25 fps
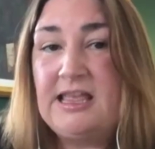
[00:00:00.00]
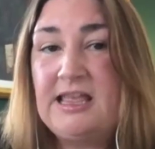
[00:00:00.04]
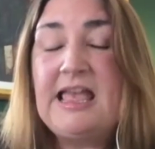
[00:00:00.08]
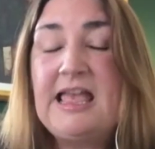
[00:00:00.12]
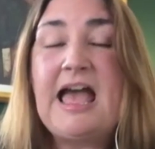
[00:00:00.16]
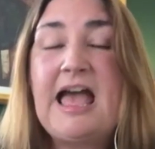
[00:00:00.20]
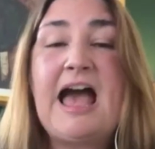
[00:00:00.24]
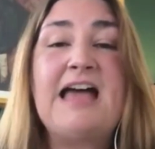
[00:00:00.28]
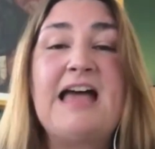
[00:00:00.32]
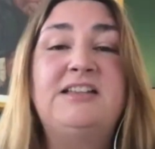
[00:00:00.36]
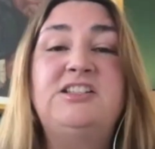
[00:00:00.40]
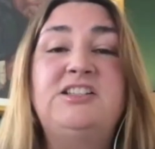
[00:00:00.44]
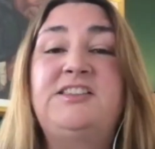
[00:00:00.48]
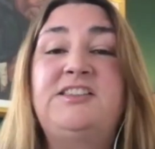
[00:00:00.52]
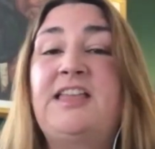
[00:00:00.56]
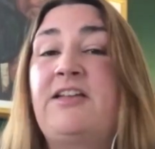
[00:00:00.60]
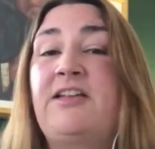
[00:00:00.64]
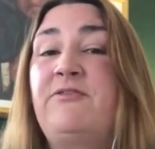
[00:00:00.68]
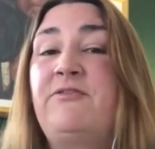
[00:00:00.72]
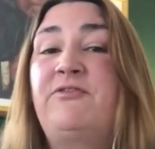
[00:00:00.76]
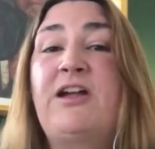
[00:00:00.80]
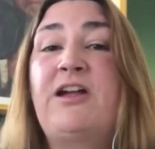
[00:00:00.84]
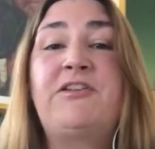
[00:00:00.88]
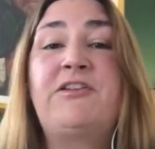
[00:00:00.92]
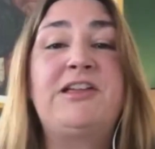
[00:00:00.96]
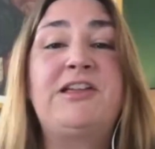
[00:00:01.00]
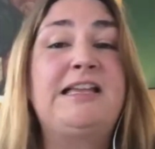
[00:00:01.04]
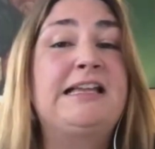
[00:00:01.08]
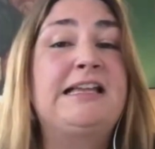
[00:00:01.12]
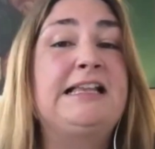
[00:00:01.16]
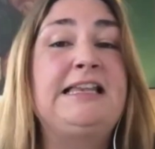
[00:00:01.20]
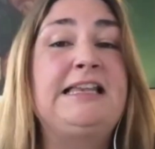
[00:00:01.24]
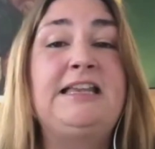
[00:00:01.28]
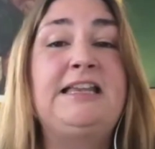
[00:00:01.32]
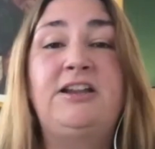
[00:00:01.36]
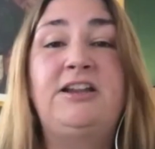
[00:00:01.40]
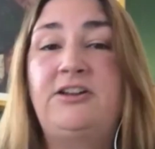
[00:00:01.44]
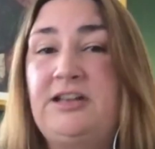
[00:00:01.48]
And they very
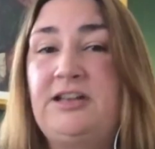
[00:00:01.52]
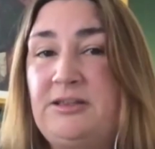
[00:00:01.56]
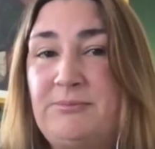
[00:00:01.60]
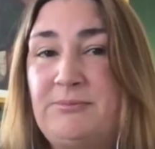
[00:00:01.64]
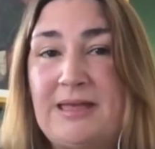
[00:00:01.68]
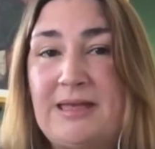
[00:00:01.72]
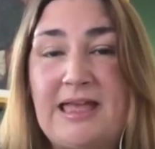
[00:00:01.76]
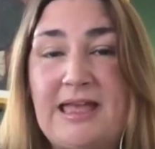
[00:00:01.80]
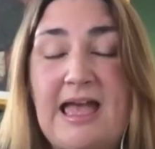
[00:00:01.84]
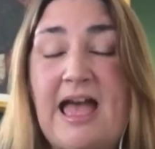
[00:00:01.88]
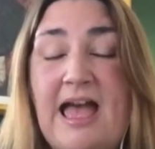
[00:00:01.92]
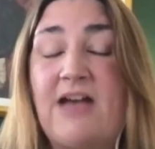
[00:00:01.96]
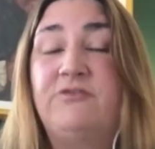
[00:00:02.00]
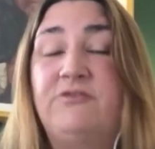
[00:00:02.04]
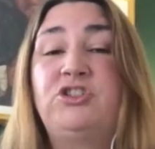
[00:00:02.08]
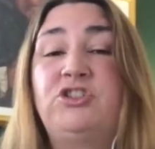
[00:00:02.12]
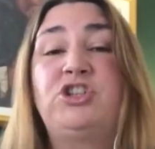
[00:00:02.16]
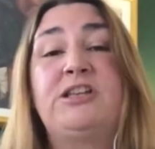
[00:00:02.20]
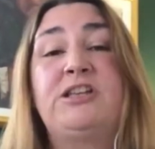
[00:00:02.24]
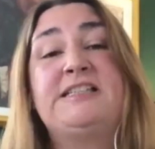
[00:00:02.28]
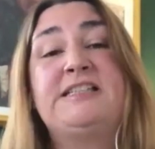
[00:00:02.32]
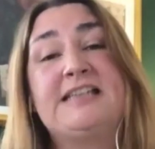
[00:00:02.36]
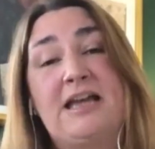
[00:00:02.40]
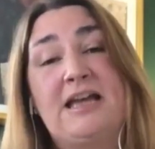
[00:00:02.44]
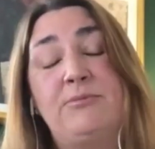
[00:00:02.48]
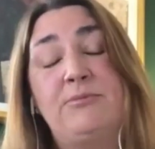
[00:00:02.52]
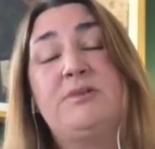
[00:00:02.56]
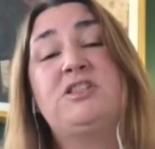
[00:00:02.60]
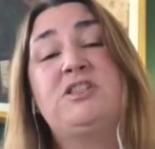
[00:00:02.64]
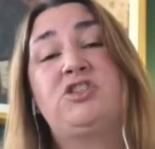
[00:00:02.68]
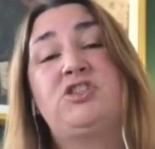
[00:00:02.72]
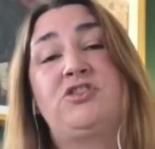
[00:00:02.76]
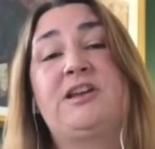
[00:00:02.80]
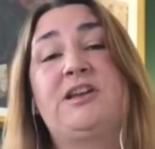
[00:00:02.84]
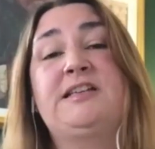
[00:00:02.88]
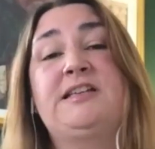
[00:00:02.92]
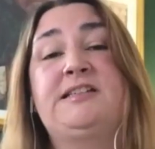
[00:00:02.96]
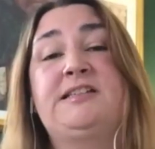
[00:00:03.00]
clearly have
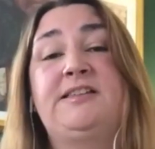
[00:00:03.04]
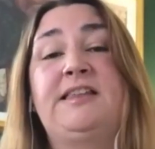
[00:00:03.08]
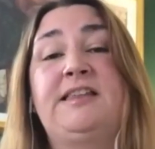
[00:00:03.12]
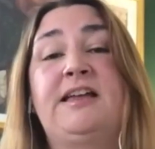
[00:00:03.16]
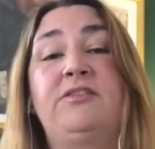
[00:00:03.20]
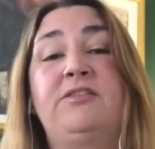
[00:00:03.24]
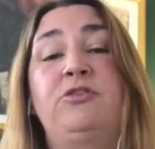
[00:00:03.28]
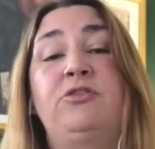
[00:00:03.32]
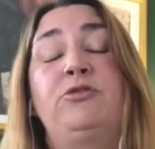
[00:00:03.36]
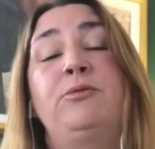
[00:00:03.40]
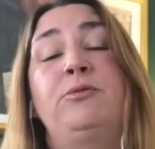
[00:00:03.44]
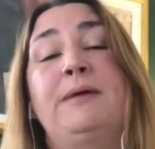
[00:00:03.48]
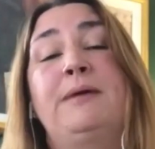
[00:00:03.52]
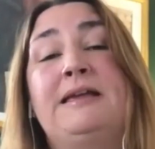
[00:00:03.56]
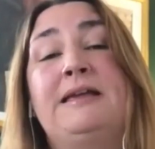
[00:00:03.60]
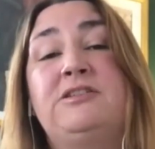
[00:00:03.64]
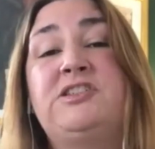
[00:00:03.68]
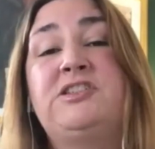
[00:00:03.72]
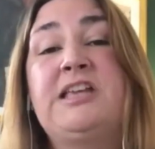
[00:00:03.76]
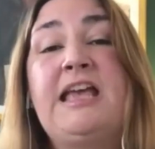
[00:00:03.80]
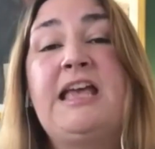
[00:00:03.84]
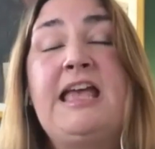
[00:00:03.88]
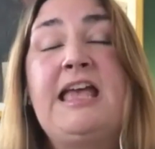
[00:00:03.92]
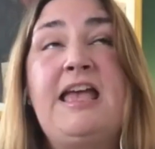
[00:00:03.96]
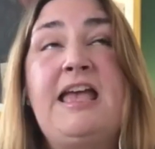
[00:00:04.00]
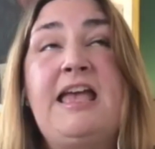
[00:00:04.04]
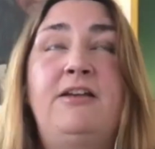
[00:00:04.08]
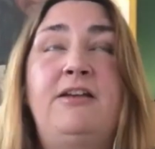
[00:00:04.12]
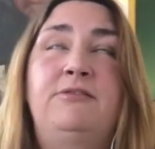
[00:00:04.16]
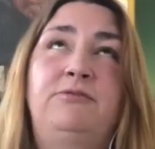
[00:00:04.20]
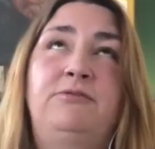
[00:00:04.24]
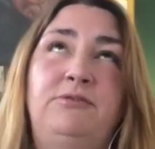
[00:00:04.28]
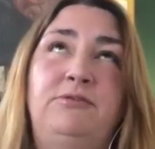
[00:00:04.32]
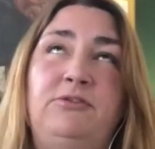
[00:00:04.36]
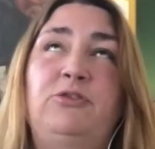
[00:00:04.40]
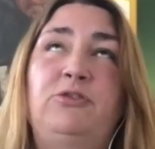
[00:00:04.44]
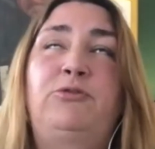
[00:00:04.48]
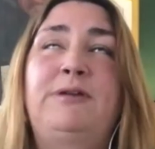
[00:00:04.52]
demonstrated that
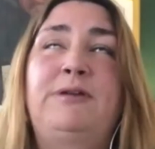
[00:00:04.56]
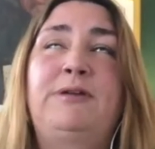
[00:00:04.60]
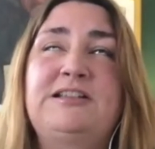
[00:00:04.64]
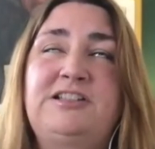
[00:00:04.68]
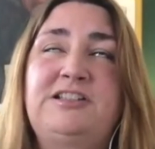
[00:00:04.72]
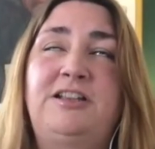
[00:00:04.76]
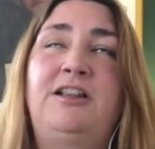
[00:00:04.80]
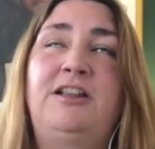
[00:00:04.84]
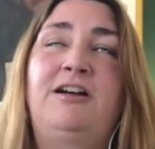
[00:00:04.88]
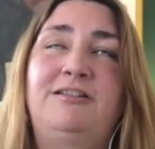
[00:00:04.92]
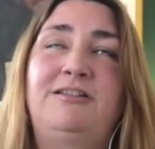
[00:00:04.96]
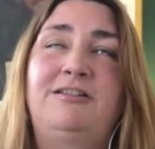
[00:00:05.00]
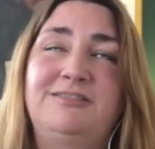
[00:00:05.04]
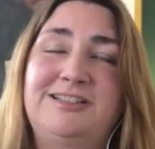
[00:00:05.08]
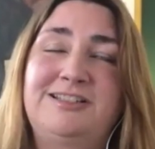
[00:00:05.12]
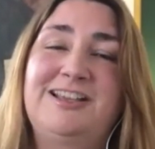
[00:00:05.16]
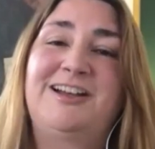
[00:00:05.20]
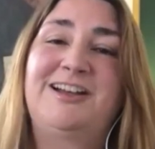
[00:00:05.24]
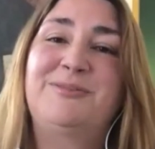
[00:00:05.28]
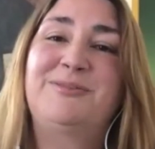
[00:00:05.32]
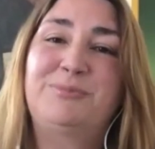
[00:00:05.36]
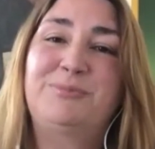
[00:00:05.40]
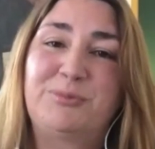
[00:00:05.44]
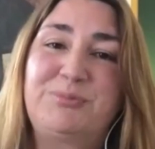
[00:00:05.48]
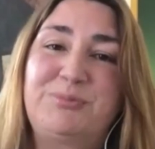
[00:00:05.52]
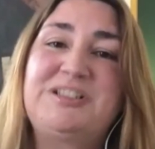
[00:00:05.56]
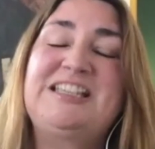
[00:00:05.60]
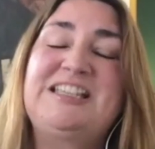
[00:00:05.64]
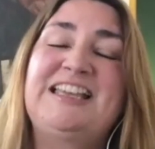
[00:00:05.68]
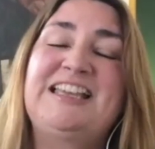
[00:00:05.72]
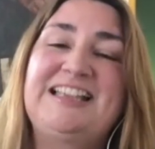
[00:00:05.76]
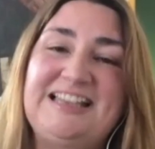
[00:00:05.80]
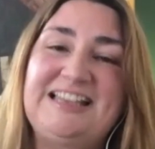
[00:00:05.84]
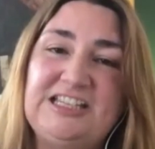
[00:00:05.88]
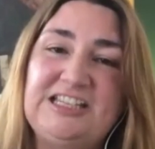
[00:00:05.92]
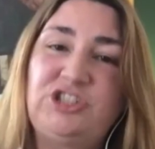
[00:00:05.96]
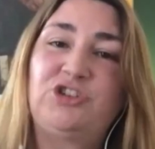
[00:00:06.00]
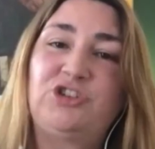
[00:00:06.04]
throughout a long time, but
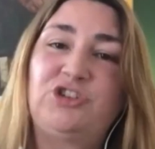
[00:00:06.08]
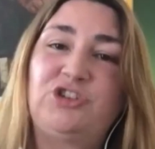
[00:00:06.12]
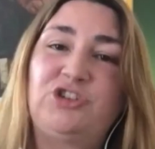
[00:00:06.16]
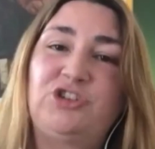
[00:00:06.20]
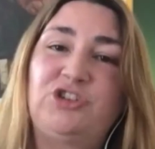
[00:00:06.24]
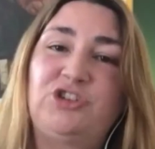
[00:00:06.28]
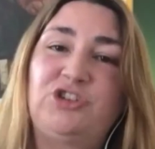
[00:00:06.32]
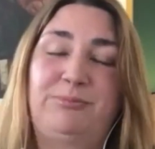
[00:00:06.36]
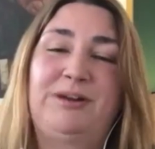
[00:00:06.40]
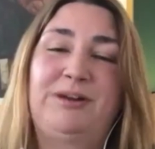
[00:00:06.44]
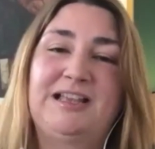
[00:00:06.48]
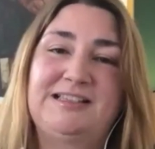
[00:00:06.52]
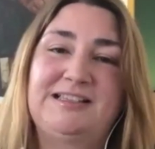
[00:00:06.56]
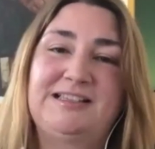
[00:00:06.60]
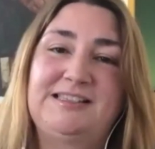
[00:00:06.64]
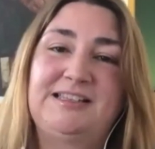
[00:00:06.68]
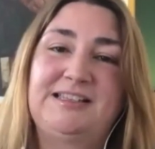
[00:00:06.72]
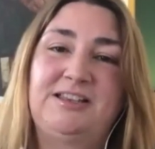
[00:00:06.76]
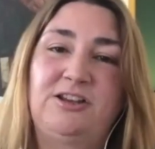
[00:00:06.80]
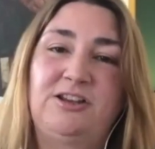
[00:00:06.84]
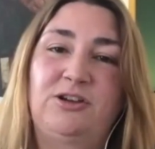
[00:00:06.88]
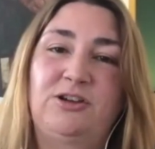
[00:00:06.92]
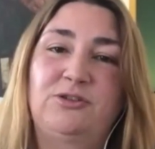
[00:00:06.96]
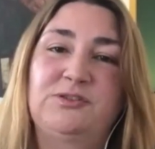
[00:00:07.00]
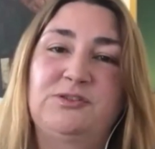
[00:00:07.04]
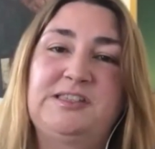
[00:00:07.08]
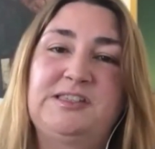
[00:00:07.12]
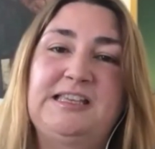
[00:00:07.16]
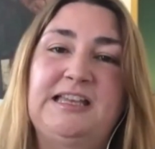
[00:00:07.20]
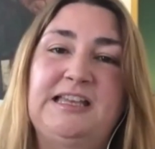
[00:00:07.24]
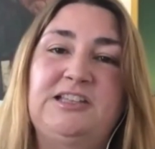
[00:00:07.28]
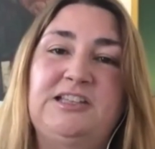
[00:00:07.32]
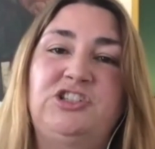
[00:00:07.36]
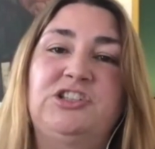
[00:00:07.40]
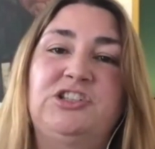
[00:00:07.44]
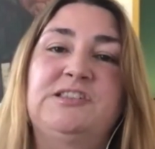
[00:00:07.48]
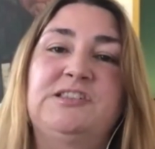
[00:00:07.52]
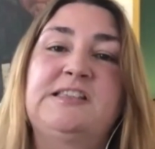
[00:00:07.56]
particularly during the Brexit
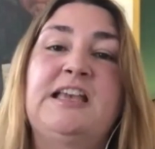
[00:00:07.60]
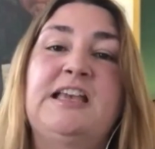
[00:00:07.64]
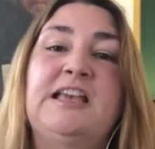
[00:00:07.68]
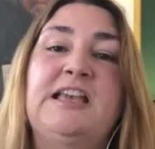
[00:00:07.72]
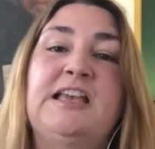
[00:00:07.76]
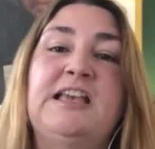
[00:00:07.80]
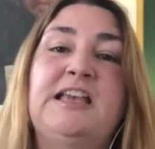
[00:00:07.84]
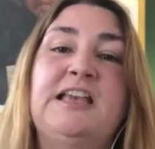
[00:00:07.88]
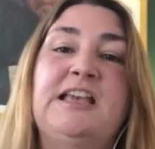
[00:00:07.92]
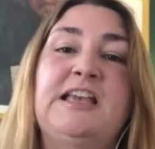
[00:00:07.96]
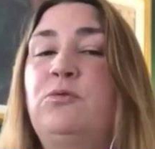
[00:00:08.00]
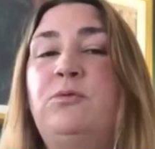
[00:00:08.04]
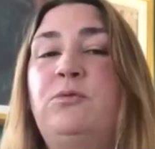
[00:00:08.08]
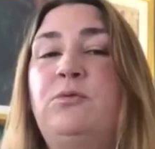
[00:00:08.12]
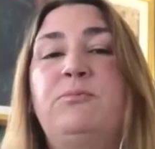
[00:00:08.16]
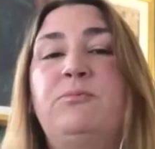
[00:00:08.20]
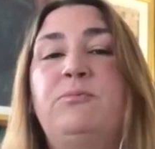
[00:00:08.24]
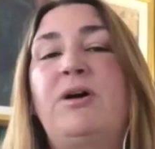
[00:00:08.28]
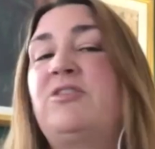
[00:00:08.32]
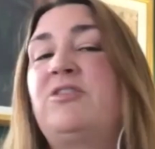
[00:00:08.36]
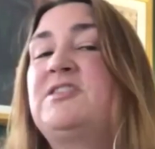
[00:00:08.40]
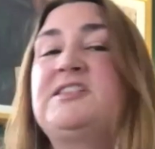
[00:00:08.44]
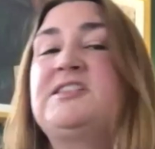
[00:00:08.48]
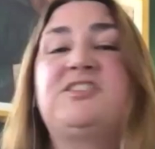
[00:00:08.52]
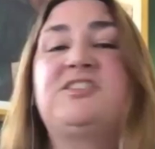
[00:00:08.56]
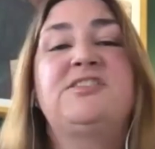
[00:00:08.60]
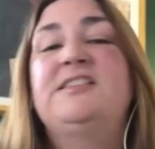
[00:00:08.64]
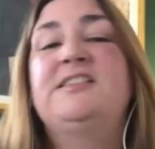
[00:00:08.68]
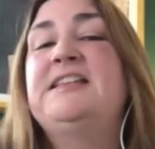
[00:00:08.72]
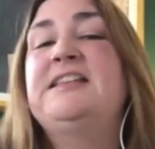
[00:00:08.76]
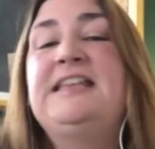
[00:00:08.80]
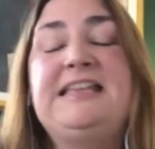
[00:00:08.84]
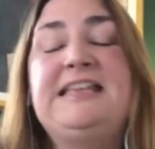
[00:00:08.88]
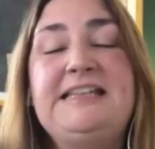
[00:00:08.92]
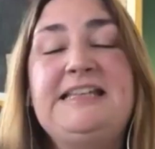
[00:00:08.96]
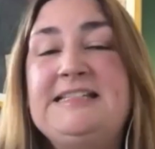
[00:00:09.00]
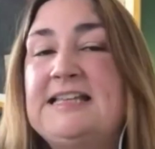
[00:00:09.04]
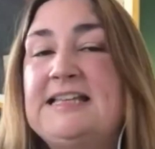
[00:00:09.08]
negotiations. So Boris doesn't
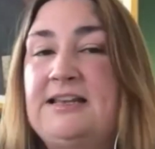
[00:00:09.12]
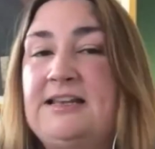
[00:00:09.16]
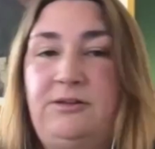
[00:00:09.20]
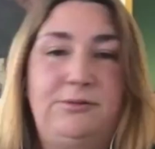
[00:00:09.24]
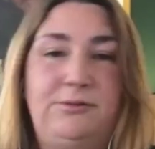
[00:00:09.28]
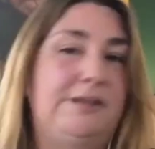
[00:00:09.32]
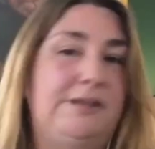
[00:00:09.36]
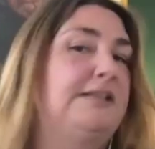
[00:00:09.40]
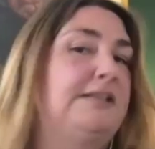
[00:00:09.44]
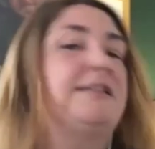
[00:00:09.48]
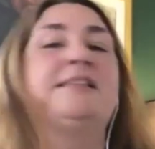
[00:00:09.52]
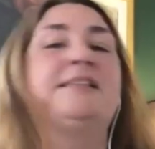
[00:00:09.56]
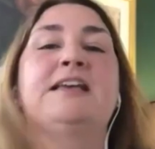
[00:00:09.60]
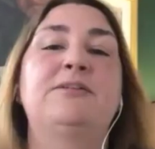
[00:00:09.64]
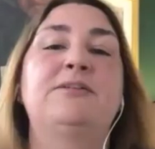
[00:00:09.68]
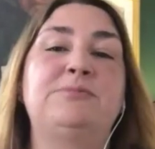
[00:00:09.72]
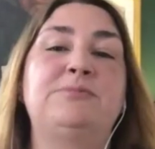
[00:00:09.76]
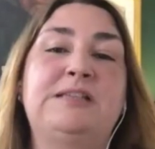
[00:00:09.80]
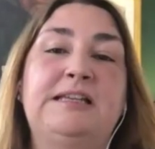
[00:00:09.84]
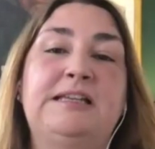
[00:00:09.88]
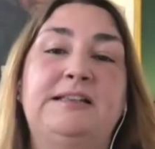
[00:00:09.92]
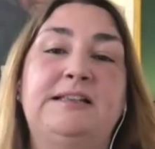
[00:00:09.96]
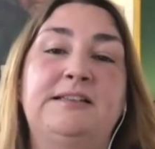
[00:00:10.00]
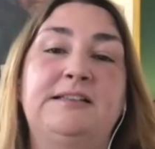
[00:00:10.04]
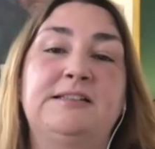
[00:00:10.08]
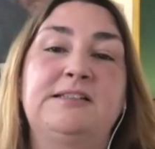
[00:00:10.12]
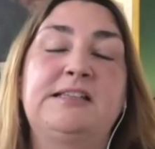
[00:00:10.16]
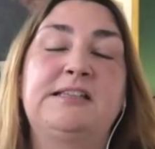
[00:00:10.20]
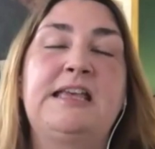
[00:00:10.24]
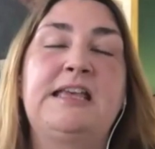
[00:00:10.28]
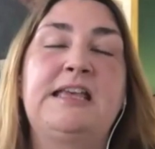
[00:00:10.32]
need anyone except England.